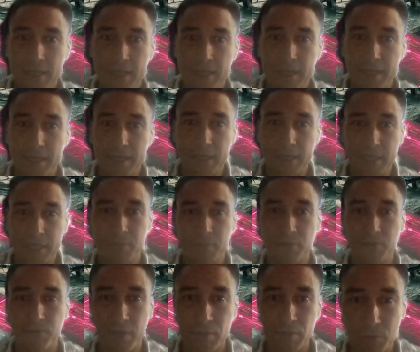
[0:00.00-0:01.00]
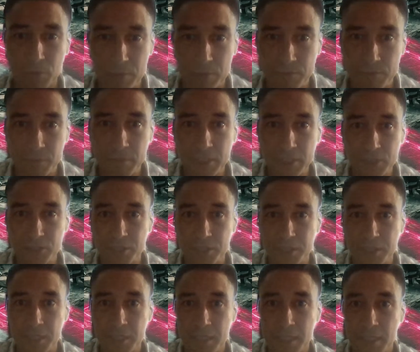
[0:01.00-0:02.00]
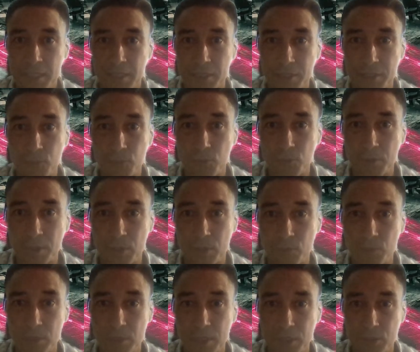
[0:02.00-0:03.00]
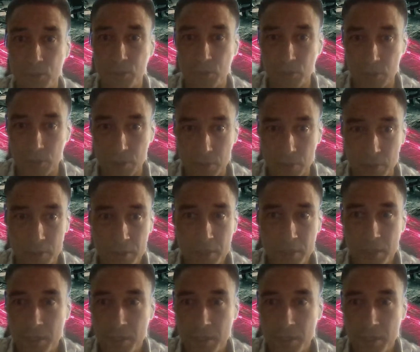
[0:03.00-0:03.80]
and I can provide more information on a one-on-one call.